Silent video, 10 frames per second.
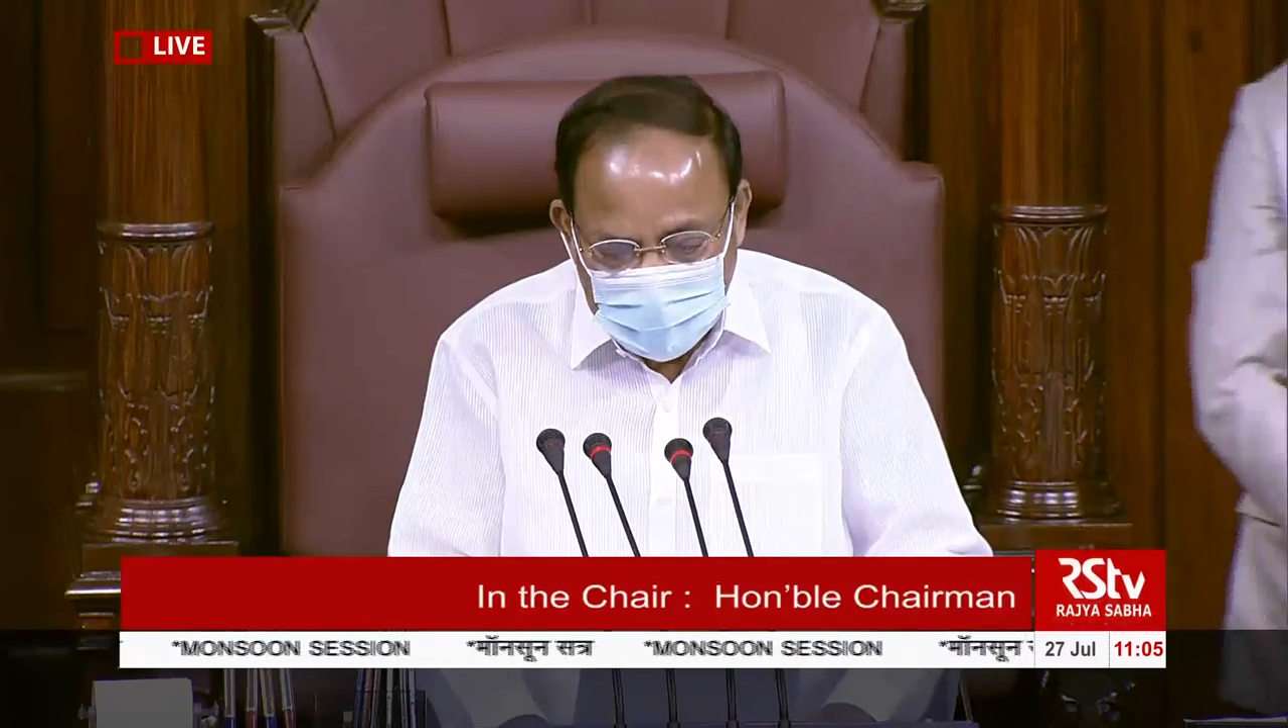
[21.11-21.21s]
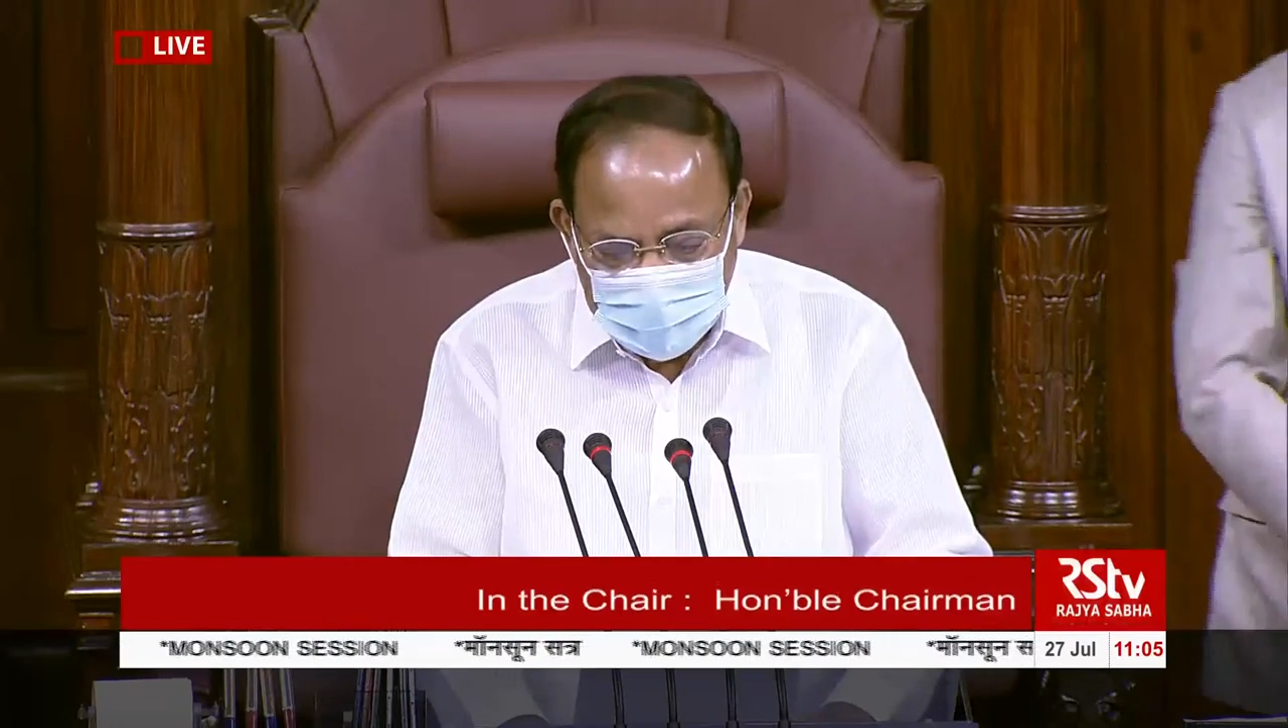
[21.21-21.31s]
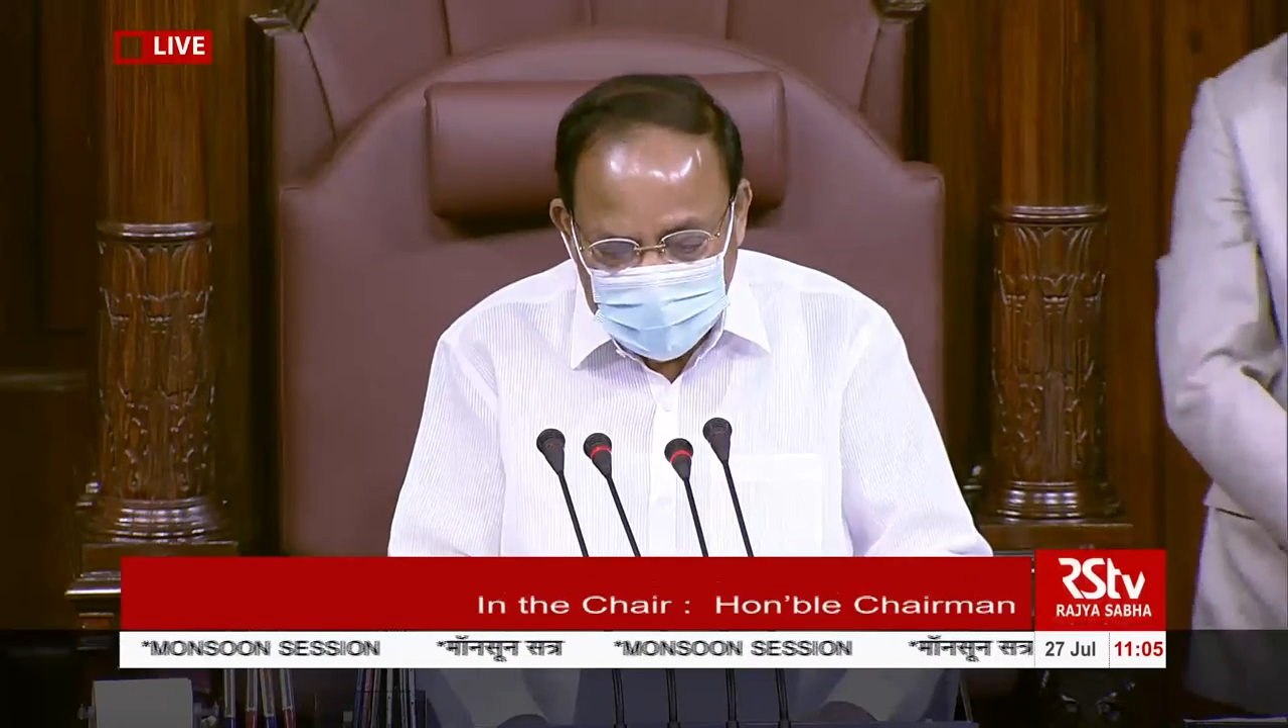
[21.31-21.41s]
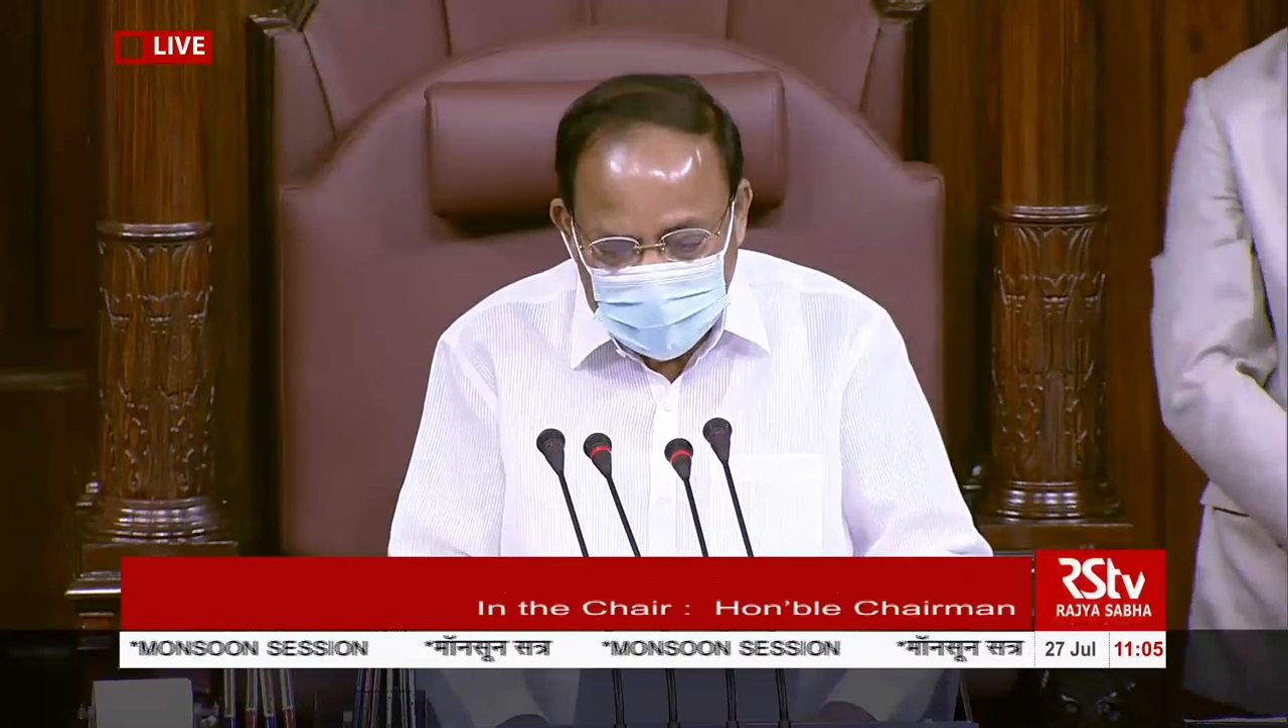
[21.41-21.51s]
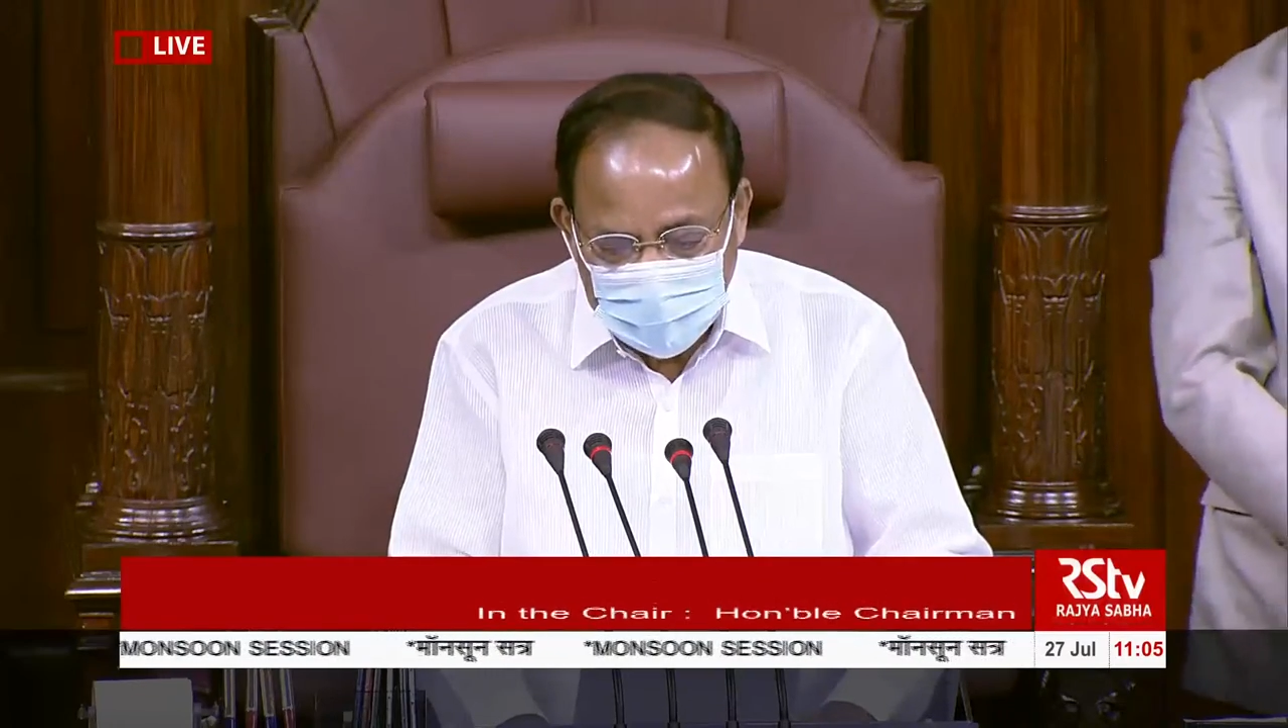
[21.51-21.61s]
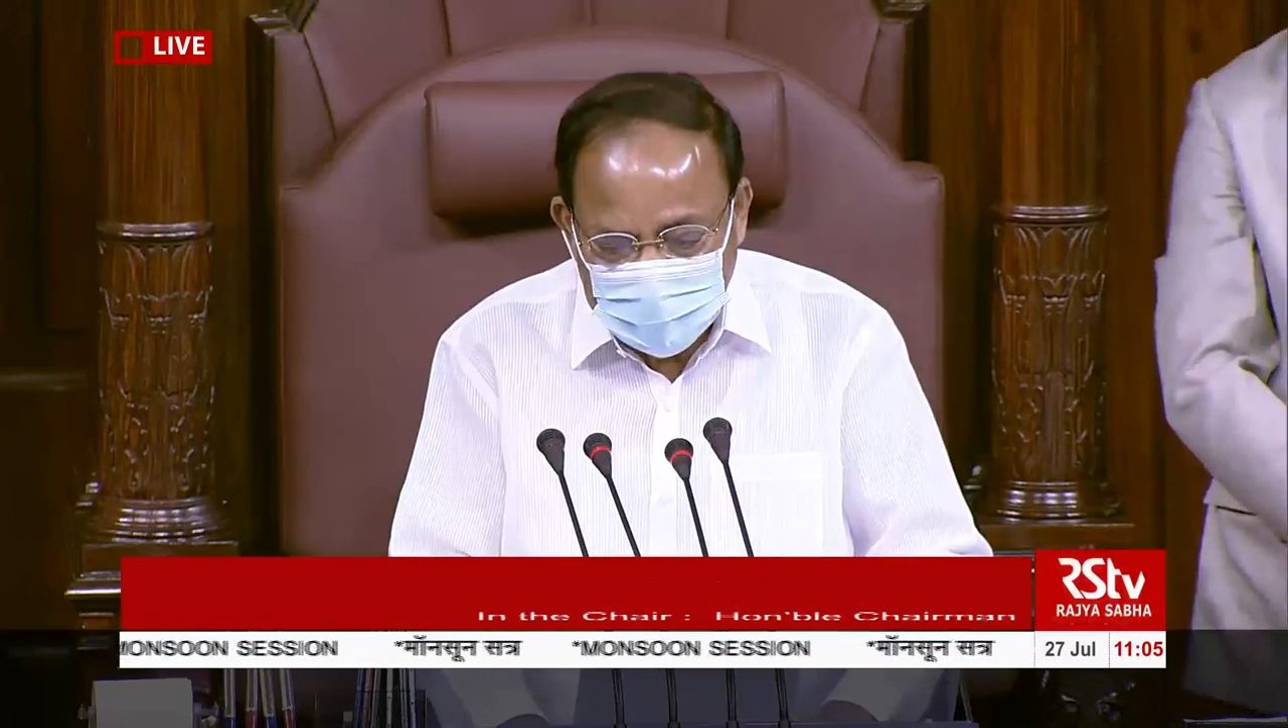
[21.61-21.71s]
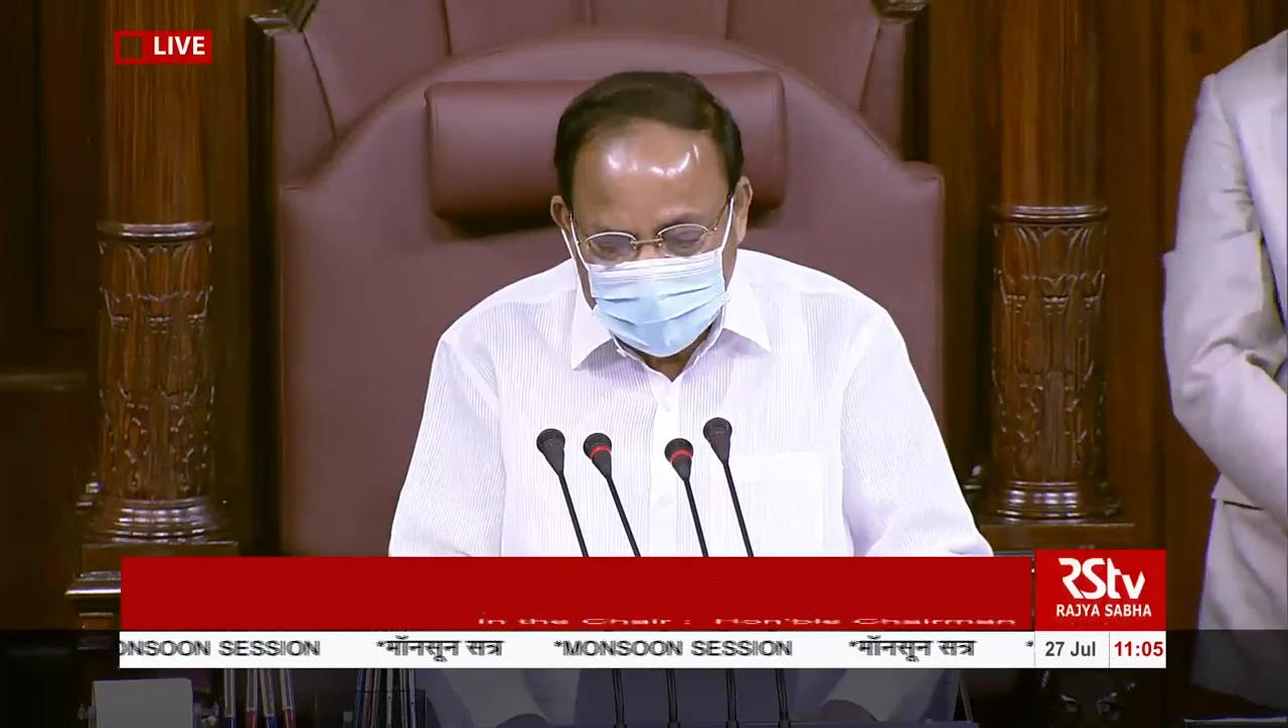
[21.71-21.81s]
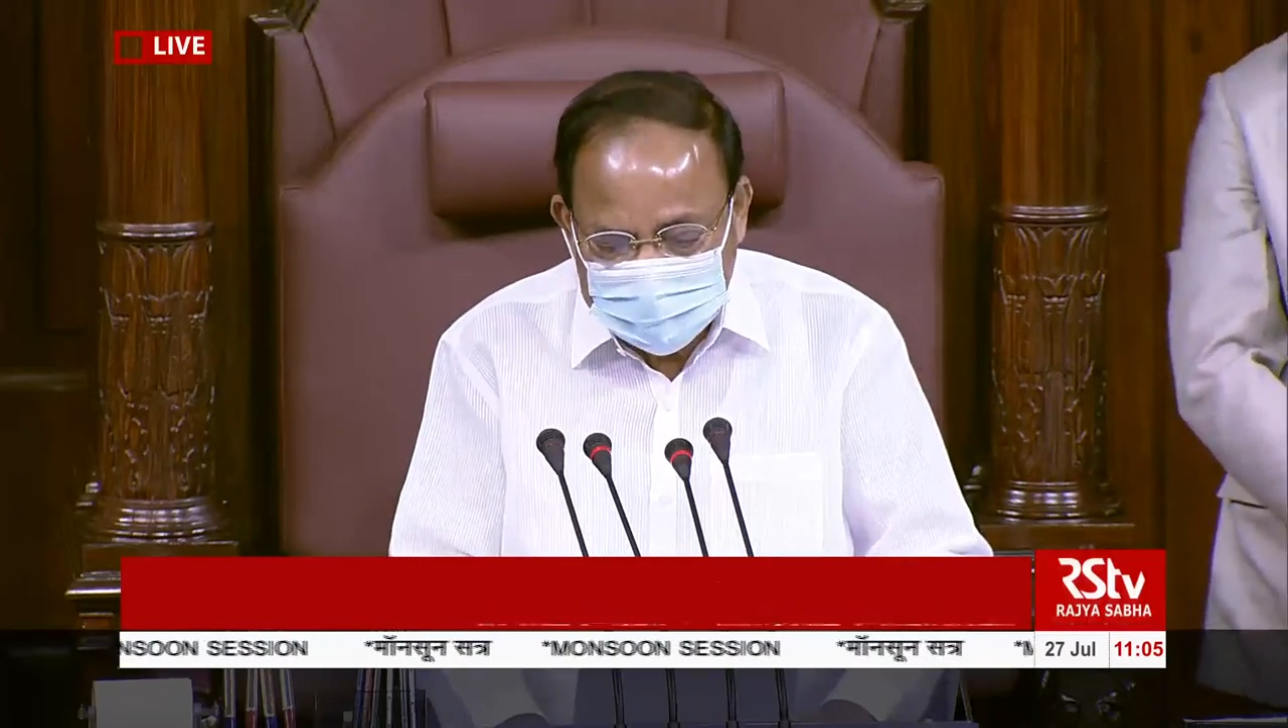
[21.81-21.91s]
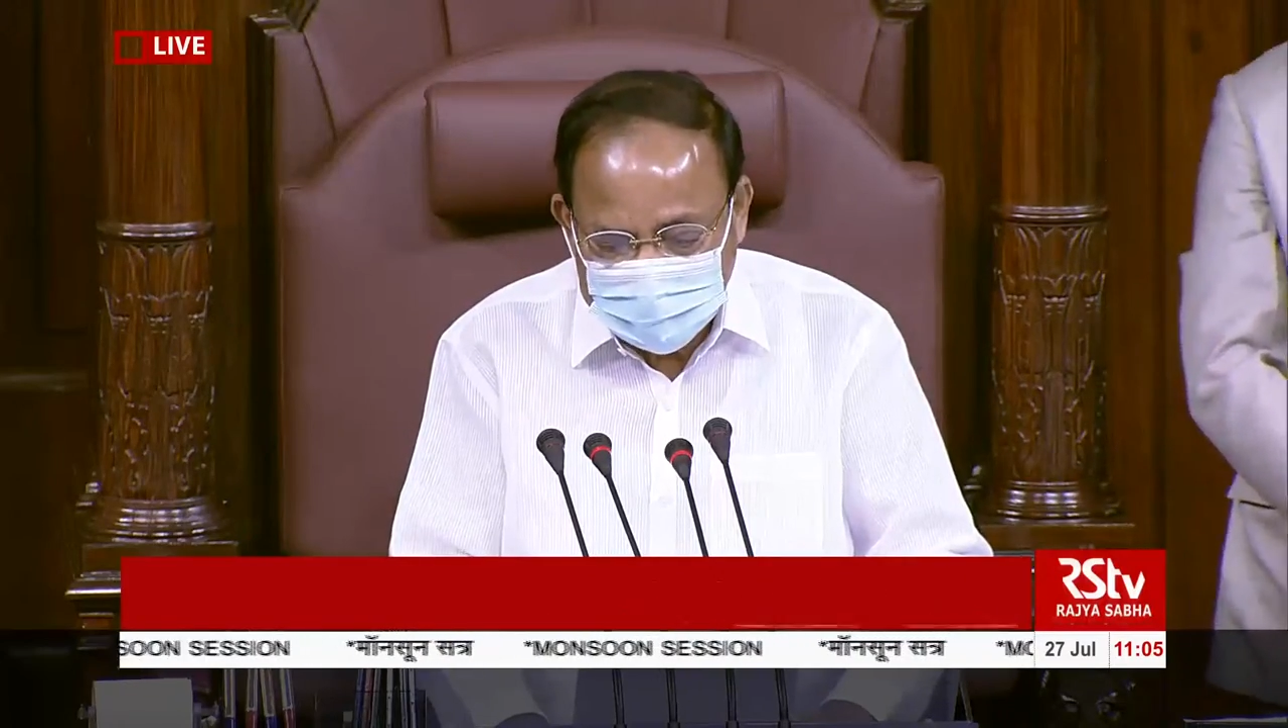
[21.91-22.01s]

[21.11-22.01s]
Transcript: popularly